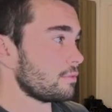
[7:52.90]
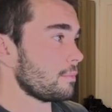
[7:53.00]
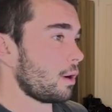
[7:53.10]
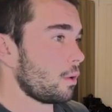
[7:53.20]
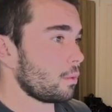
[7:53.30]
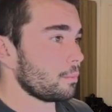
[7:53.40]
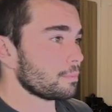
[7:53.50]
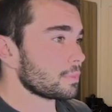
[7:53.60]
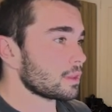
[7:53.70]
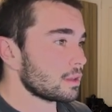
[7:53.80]
whole
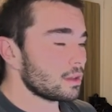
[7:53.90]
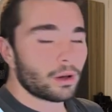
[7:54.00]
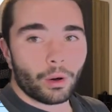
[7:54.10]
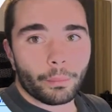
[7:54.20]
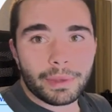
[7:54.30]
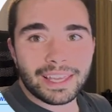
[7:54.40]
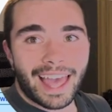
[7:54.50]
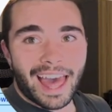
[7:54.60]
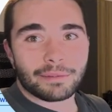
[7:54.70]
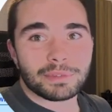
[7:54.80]
big
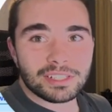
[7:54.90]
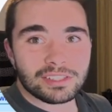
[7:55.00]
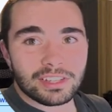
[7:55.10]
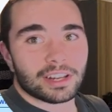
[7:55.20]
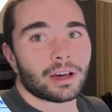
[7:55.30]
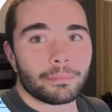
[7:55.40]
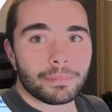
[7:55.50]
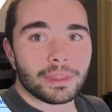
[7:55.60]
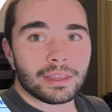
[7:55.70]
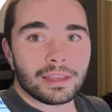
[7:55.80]
admin setup,
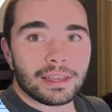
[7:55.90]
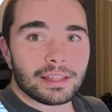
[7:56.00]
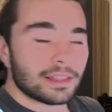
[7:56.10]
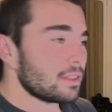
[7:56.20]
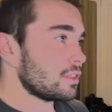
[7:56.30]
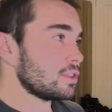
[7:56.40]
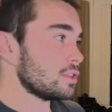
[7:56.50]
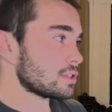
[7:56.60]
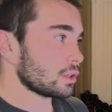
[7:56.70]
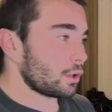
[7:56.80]

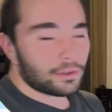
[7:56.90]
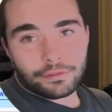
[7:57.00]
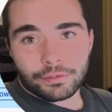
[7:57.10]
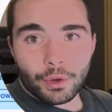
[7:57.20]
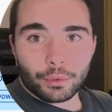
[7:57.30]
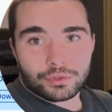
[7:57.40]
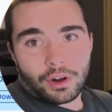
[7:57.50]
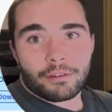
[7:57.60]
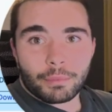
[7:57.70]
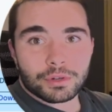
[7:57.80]
there's a lot of Google
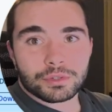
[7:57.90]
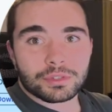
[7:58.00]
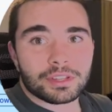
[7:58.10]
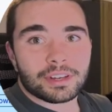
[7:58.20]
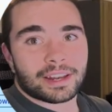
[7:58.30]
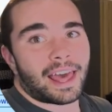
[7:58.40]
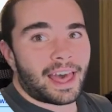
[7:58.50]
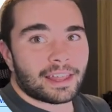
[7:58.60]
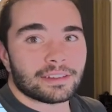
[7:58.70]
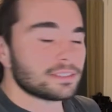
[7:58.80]
Drive modules that you need to
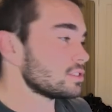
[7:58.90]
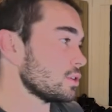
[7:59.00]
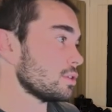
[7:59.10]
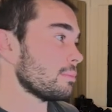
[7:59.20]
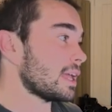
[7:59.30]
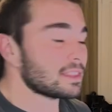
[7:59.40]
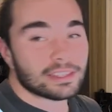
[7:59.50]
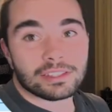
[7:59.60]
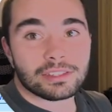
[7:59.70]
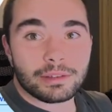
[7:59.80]
add. So to make
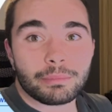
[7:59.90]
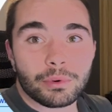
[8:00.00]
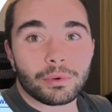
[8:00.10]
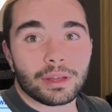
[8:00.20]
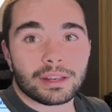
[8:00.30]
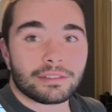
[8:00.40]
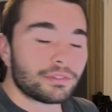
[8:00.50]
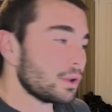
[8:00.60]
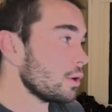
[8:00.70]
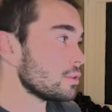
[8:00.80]
this simple, and if
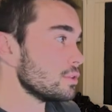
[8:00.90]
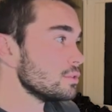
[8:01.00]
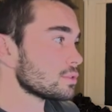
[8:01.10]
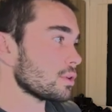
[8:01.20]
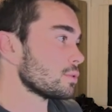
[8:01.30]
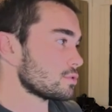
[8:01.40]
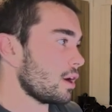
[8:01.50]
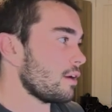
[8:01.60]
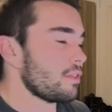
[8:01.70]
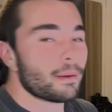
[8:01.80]
you don't use Google
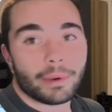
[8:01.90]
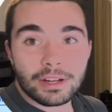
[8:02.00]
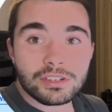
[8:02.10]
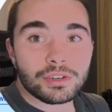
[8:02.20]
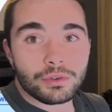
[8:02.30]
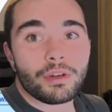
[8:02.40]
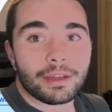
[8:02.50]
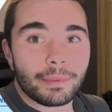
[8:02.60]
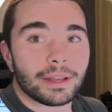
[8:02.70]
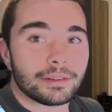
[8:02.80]
Drive that much, I do
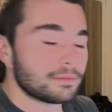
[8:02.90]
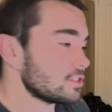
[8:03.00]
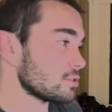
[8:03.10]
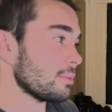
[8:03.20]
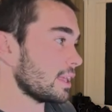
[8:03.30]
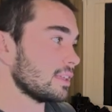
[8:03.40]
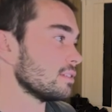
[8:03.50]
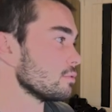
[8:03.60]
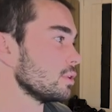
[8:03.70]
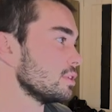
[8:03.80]
recommend just making it really